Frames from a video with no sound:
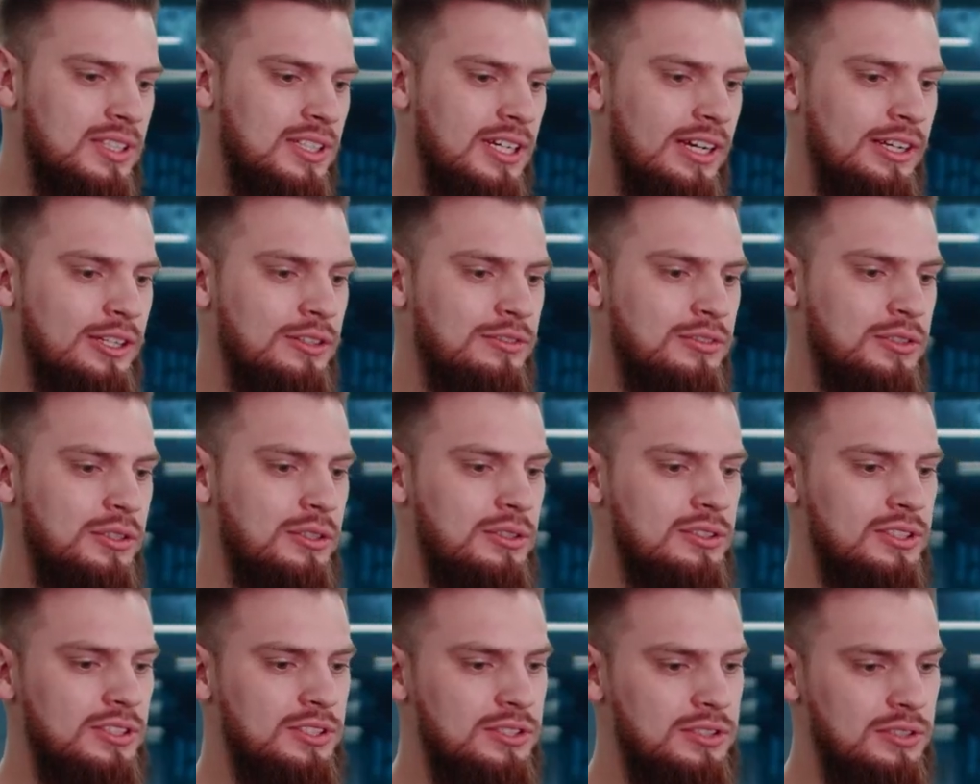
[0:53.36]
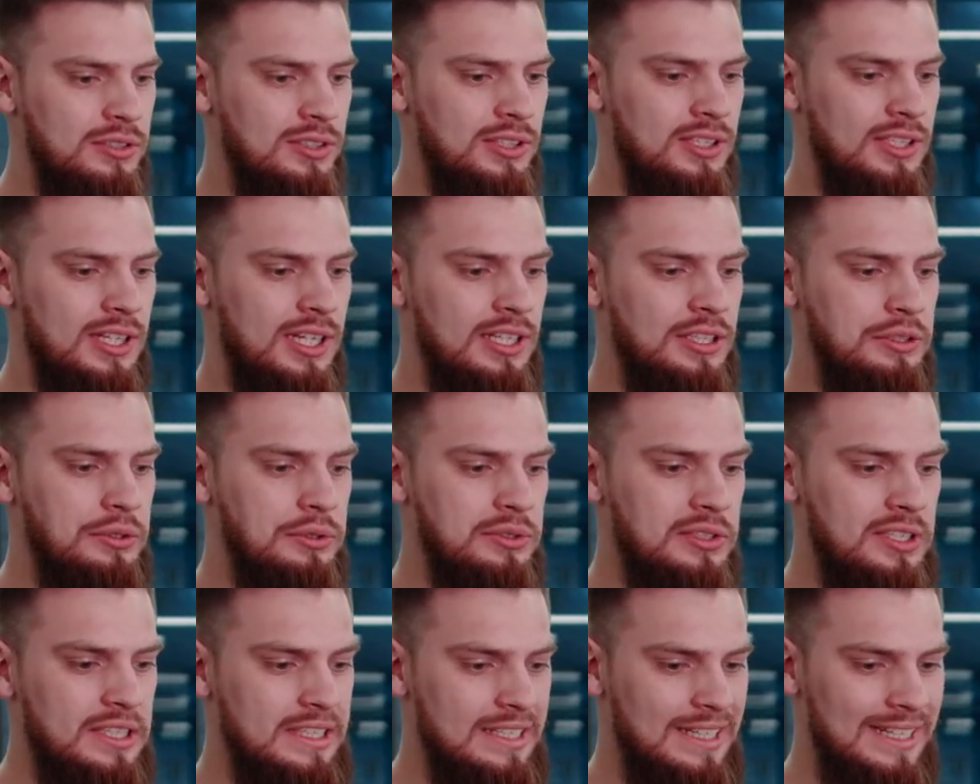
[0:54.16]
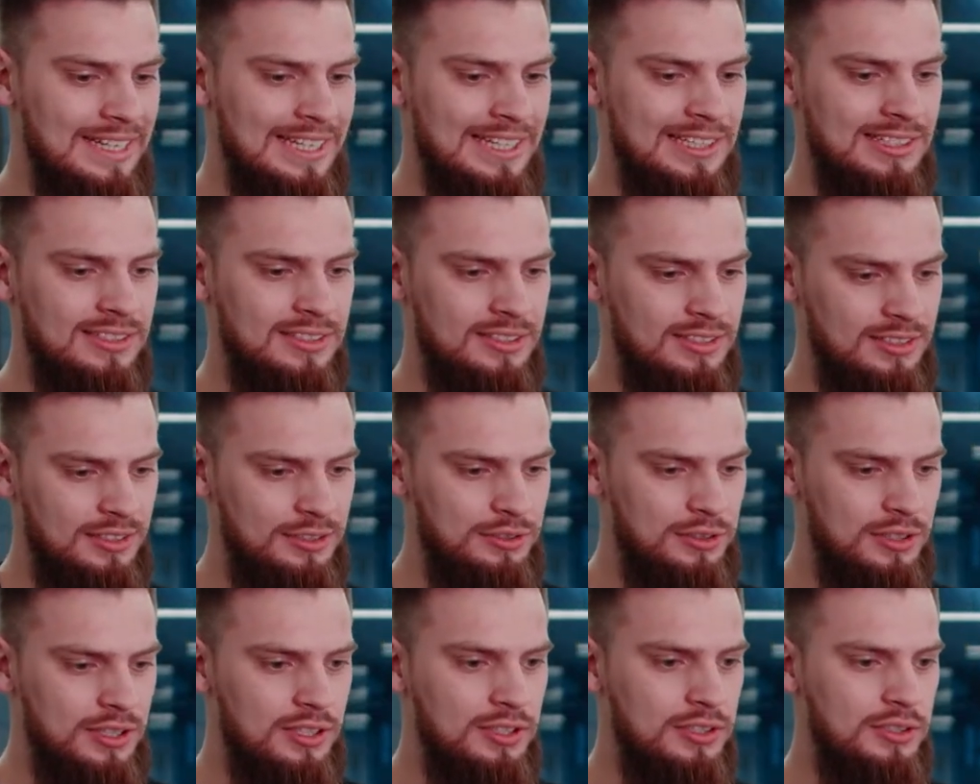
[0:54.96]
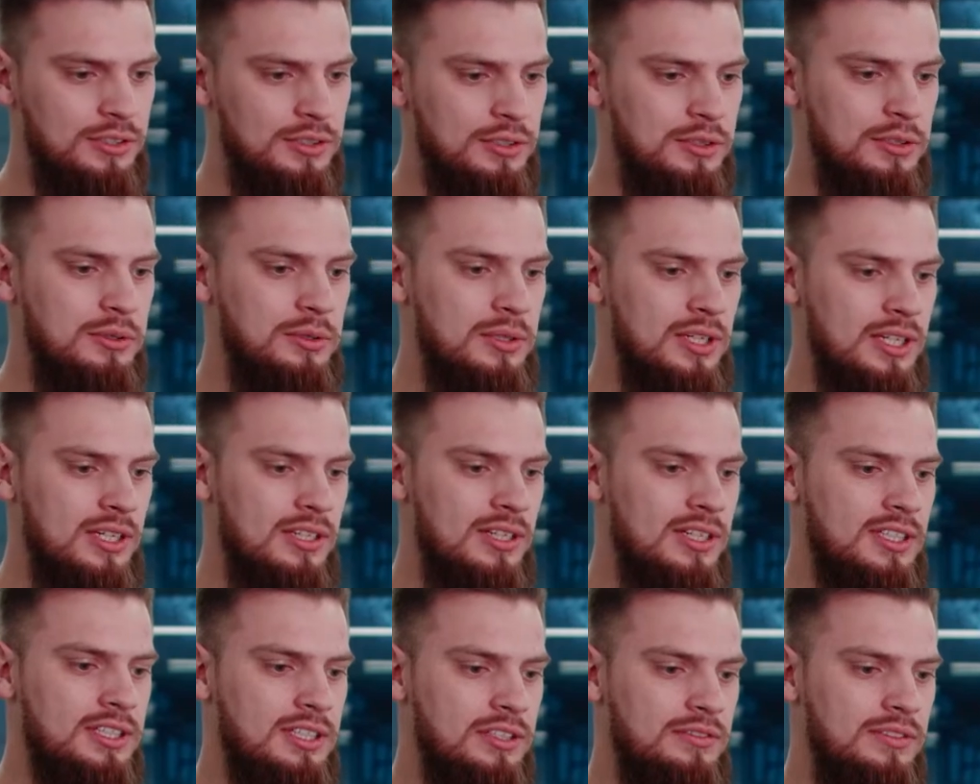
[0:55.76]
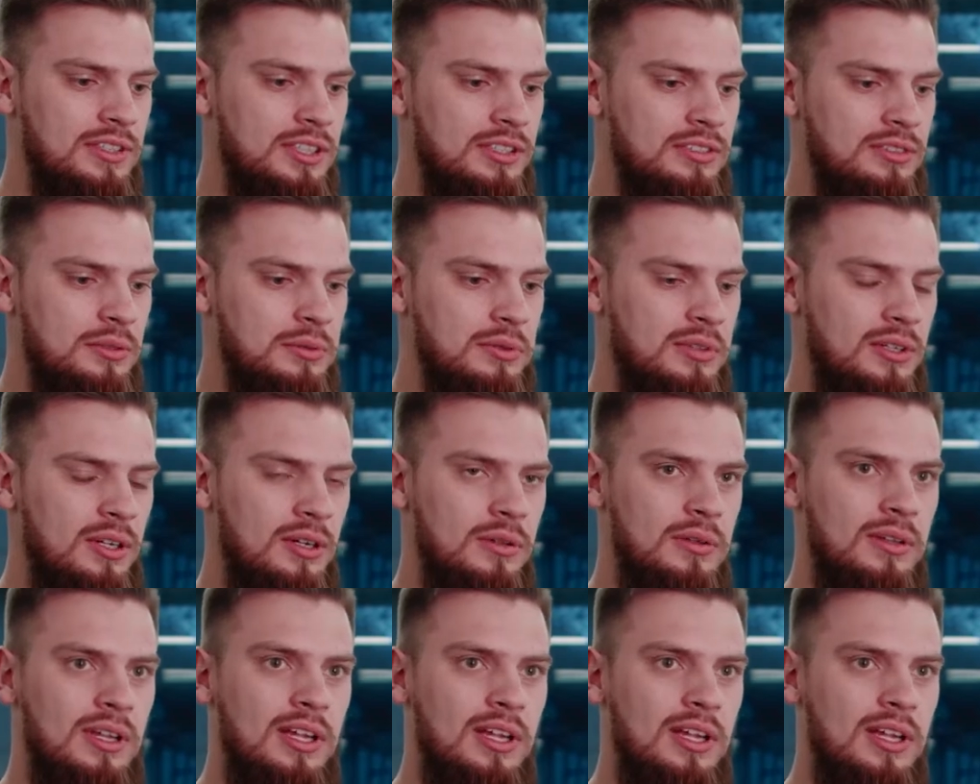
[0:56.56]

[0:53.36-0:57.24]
kind of courses should the end user take in order to achieve his own goal?